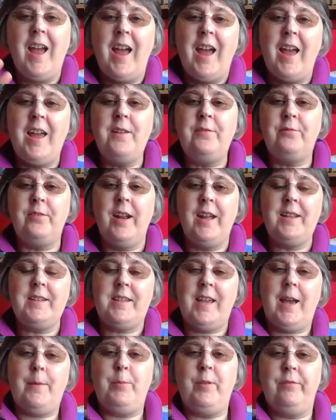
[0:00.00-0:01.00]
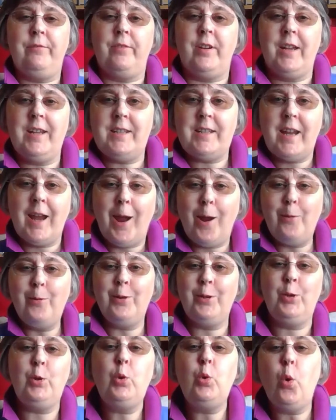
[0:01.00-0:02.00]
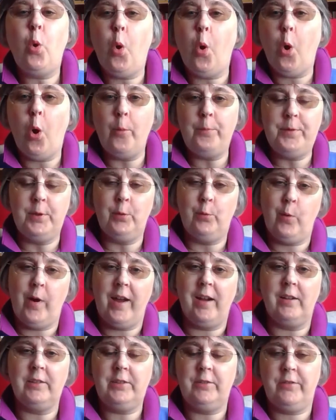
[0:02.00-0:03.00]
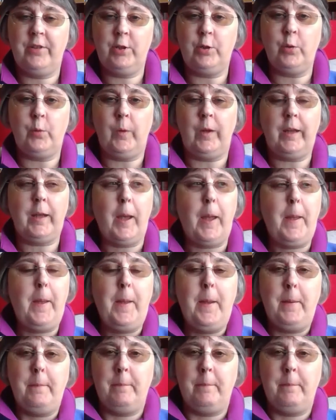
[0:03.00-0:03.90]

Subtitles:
Hey friends, happy Friday. How are you? Hope you're well and you've had a good week.